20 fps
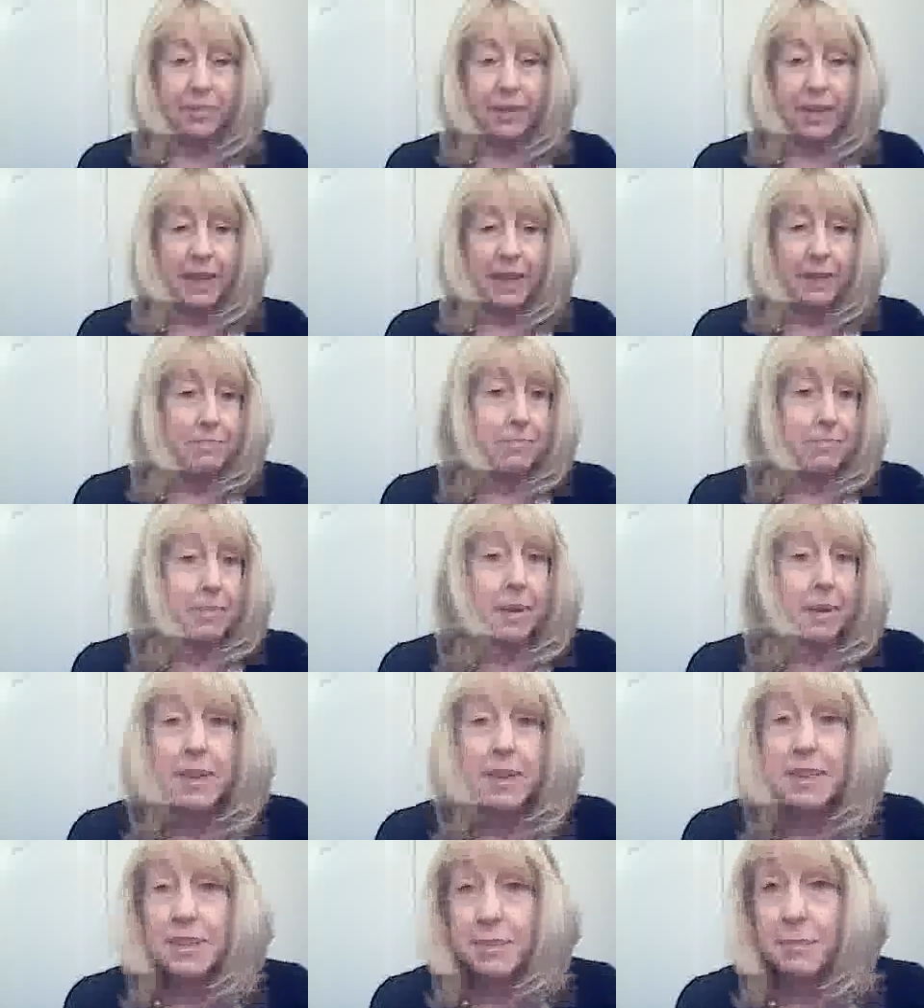It
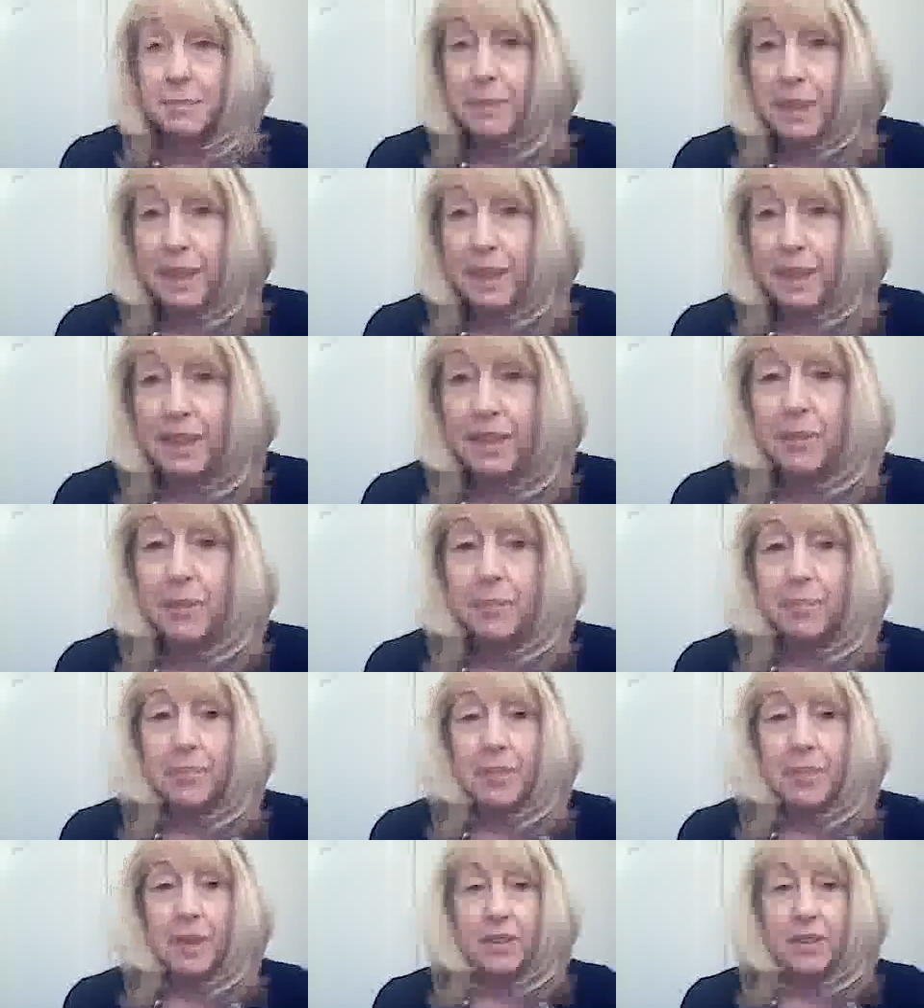might mean
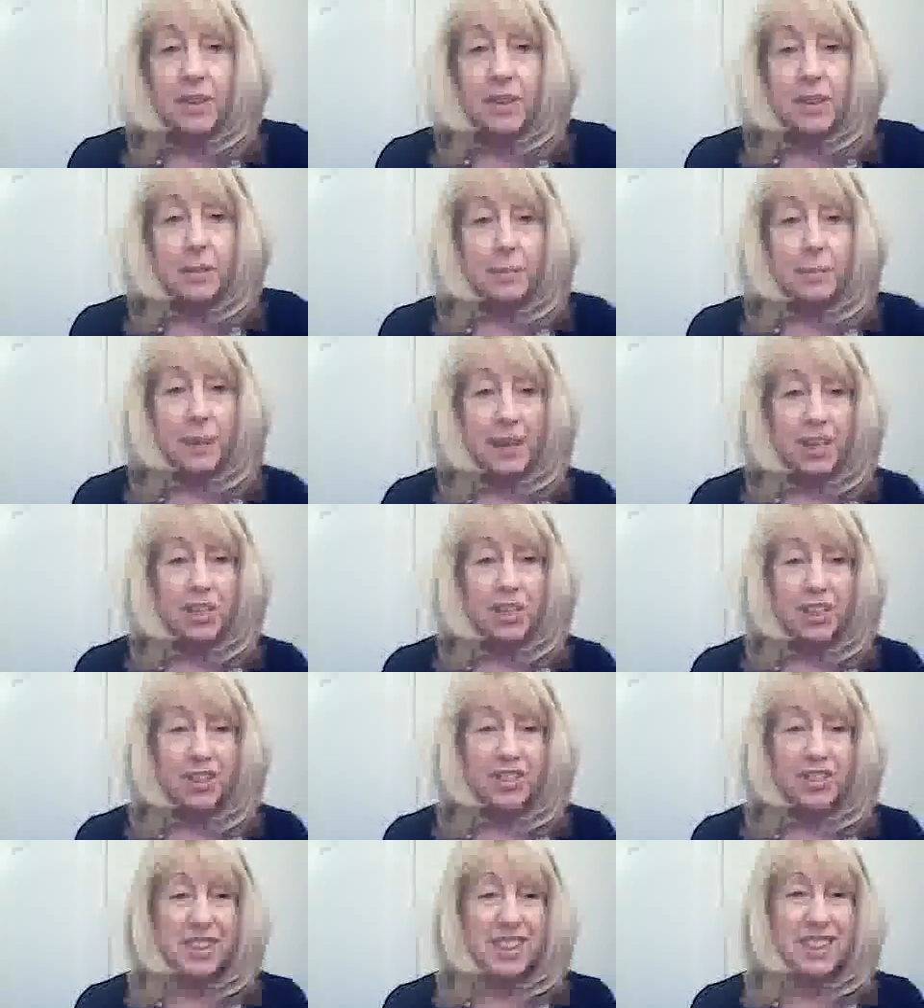that the
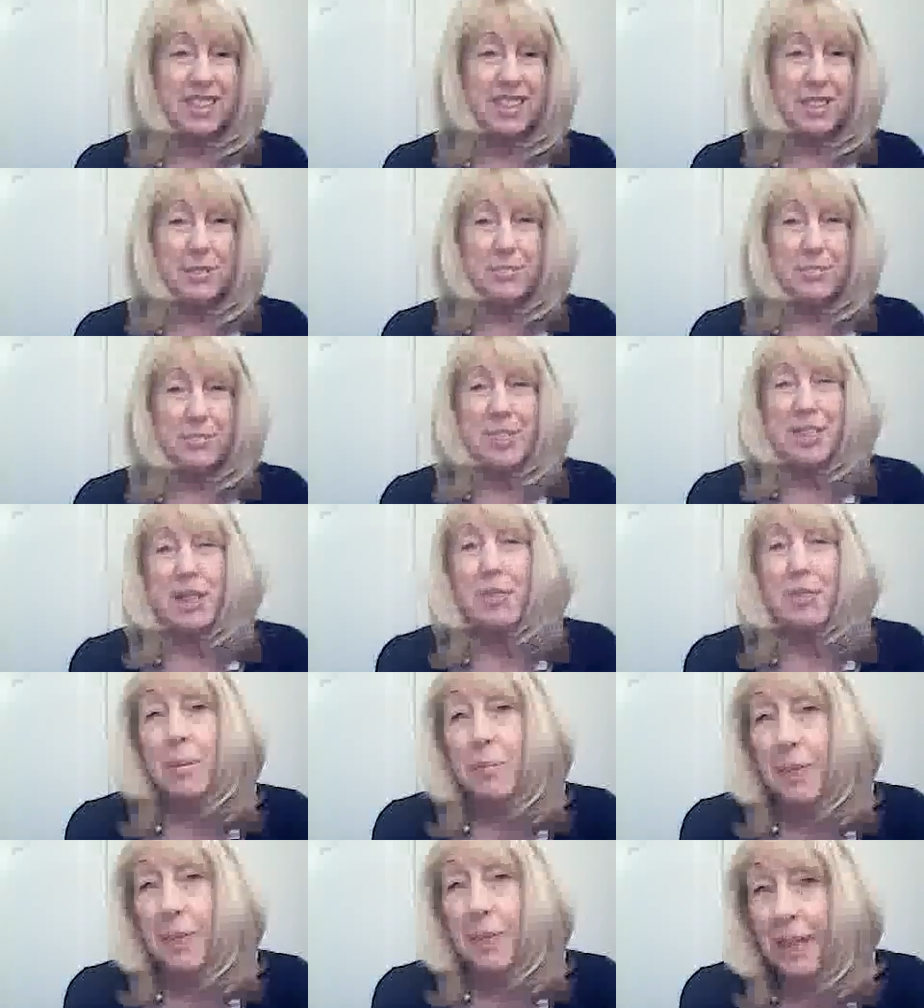patient thinks I'm so
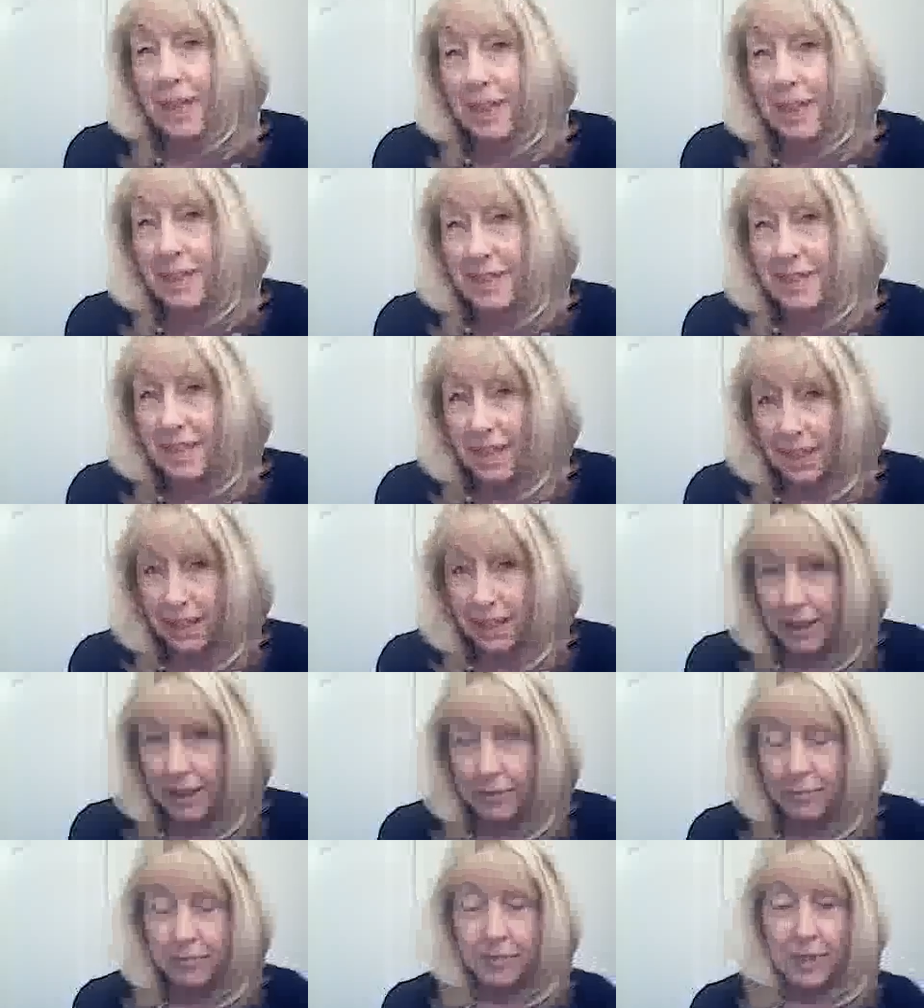
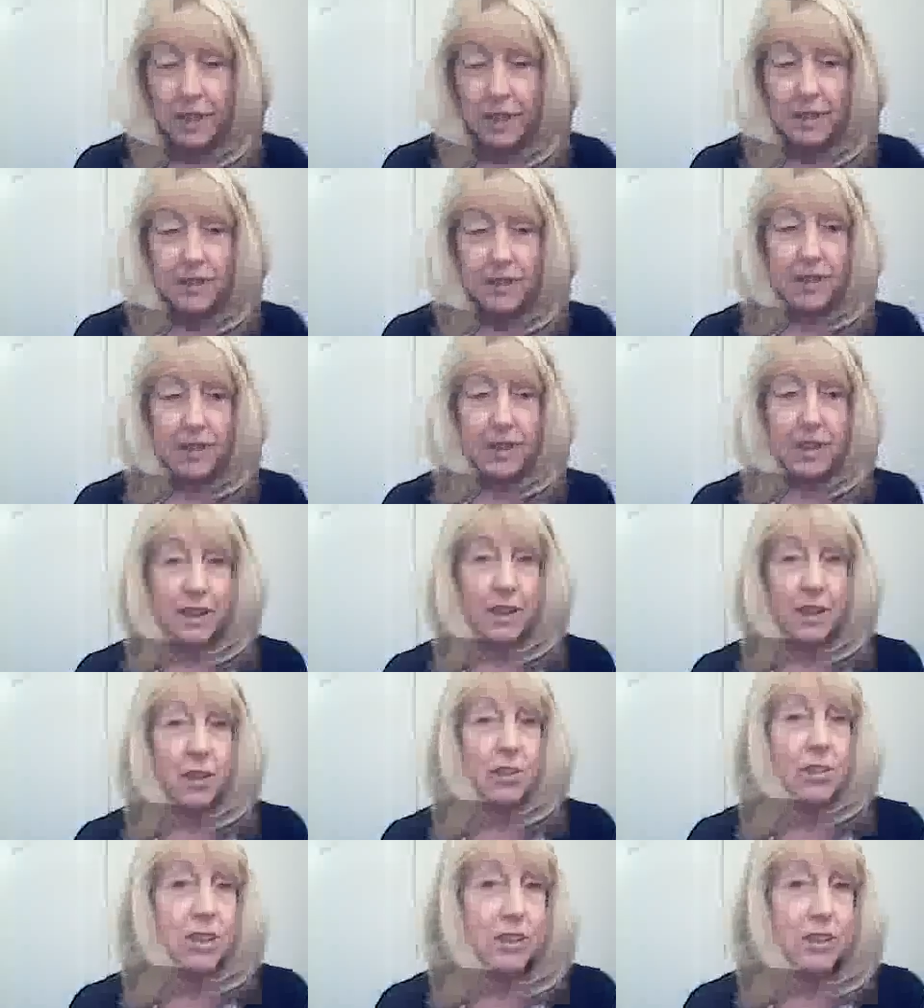amazing that they
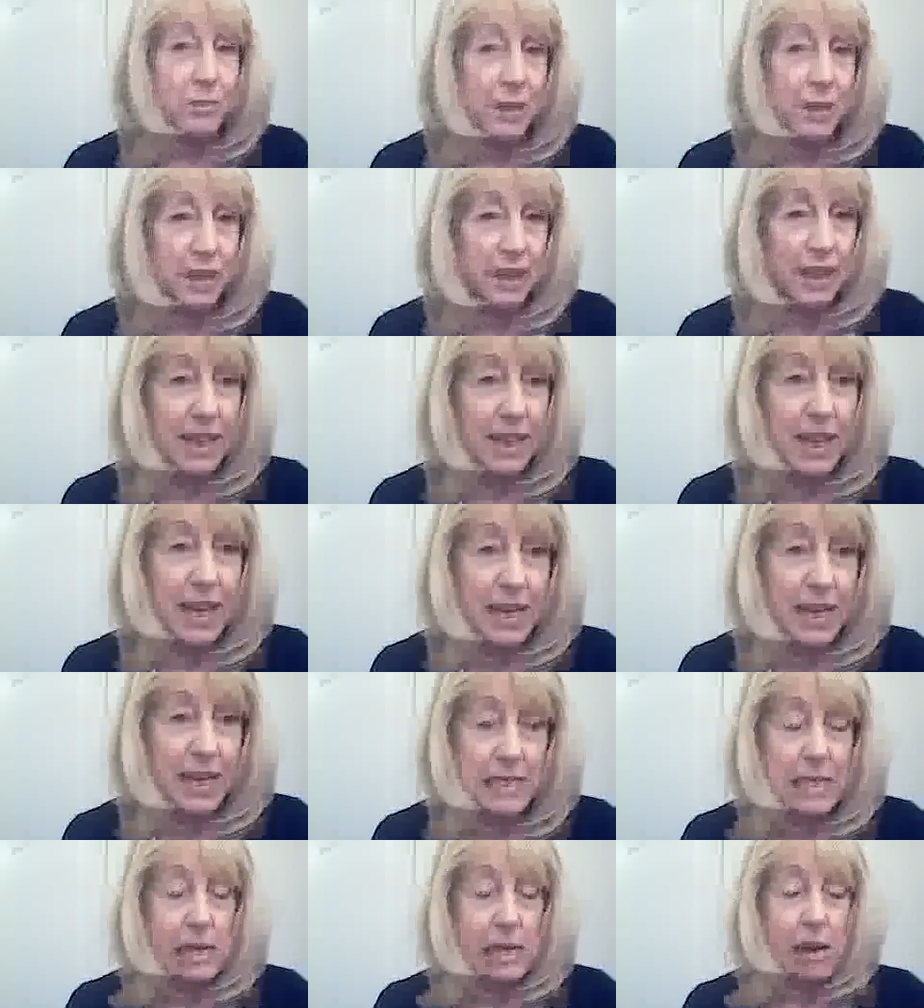can't give me any
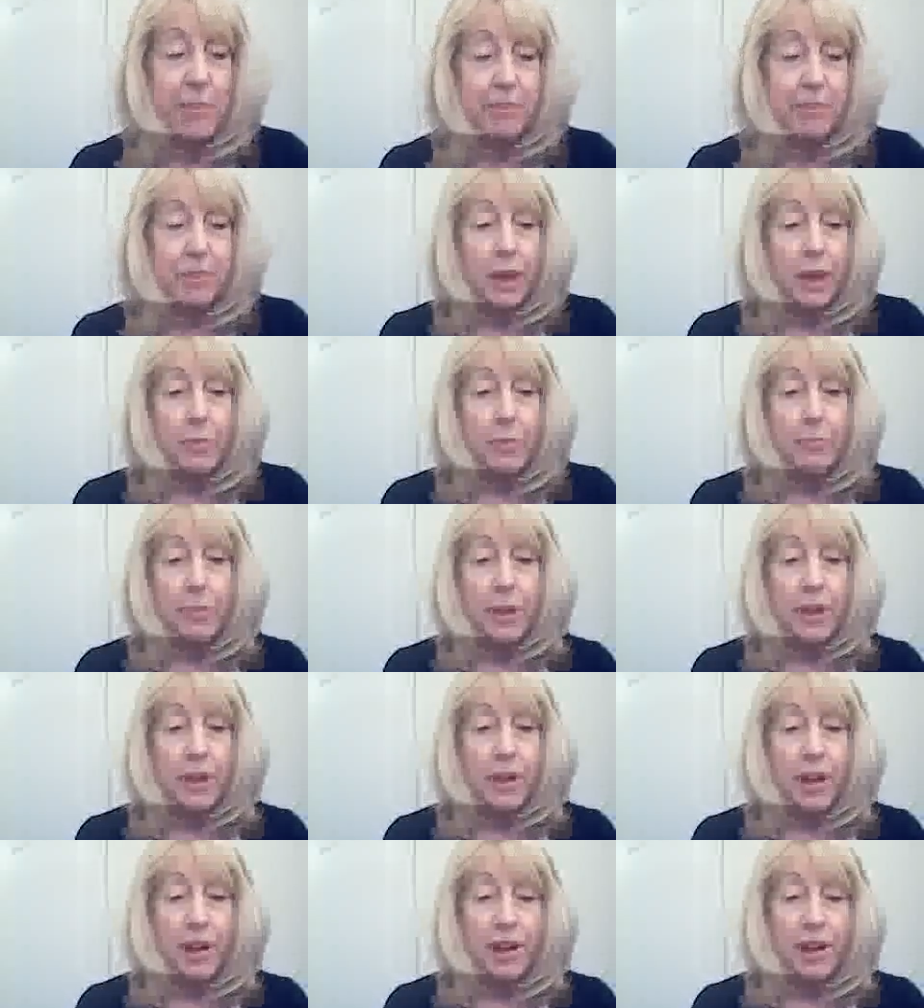less,
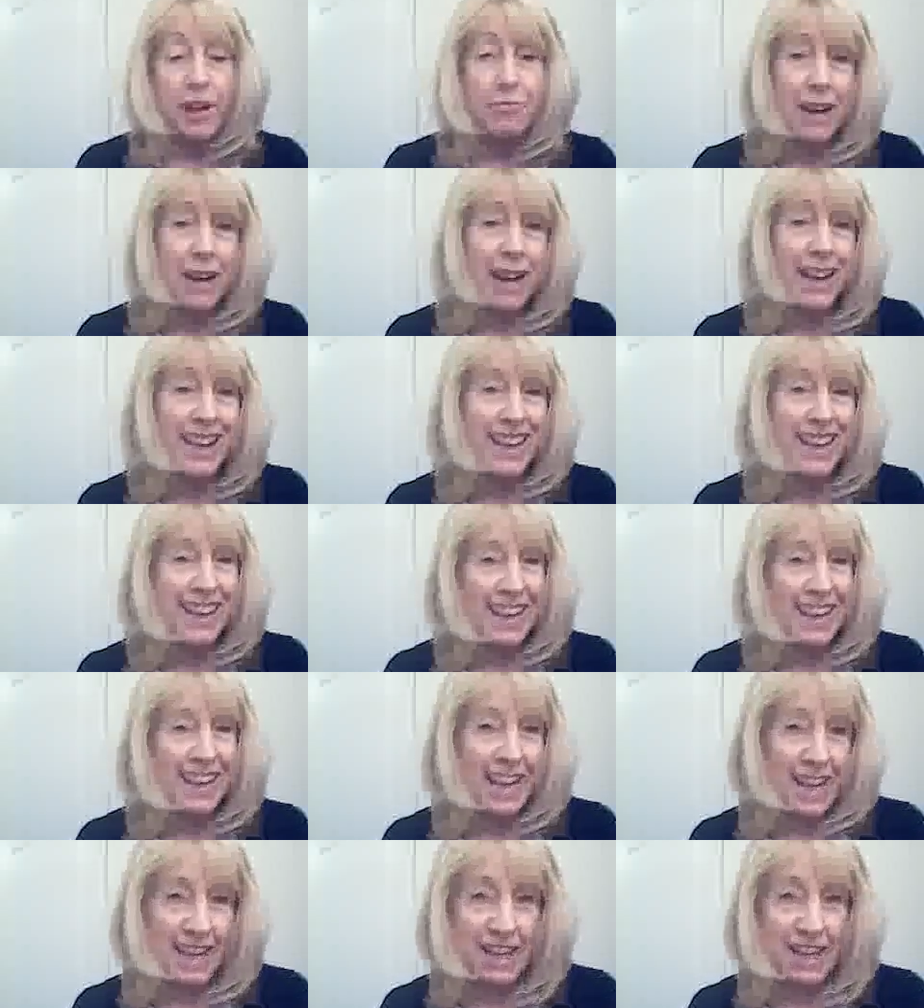but I rarely
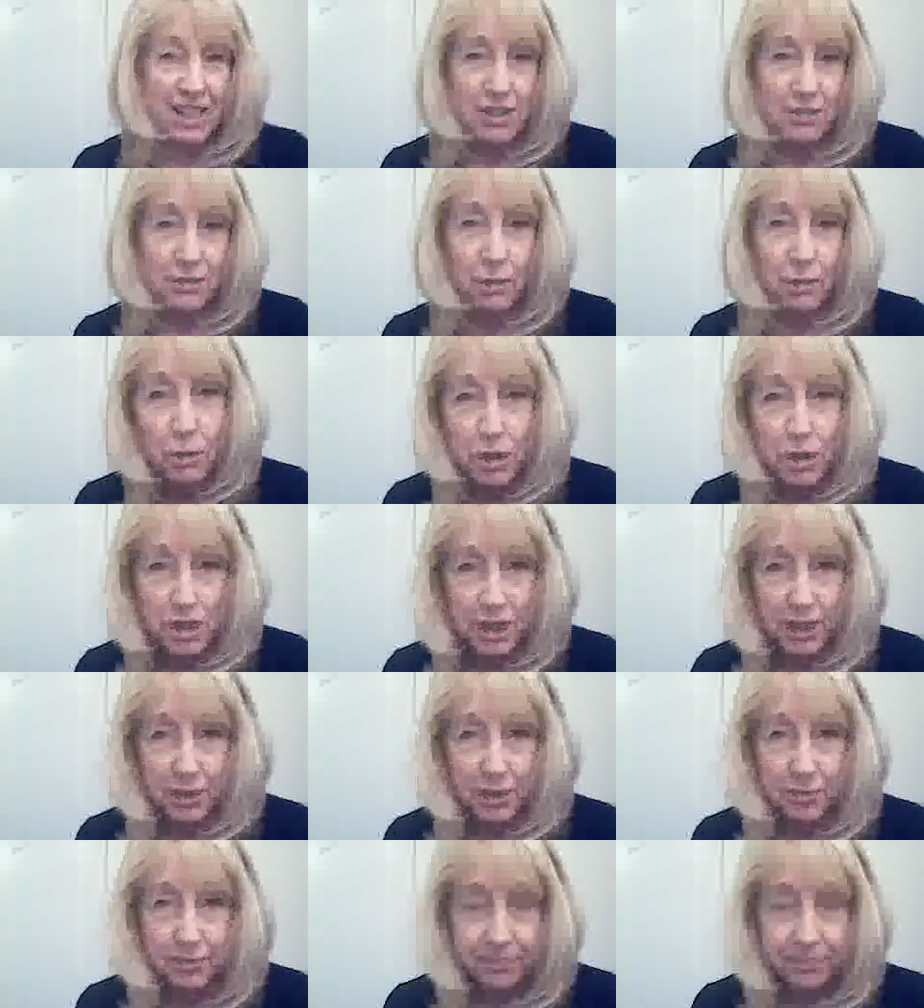get
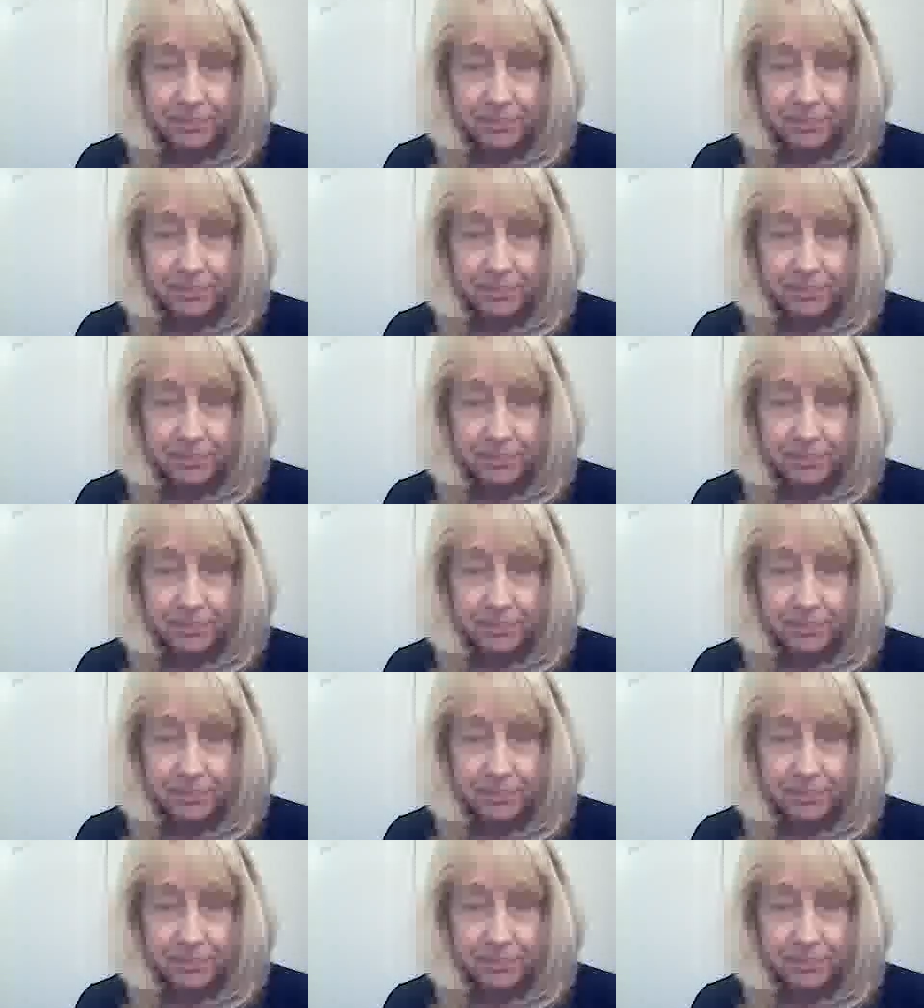40.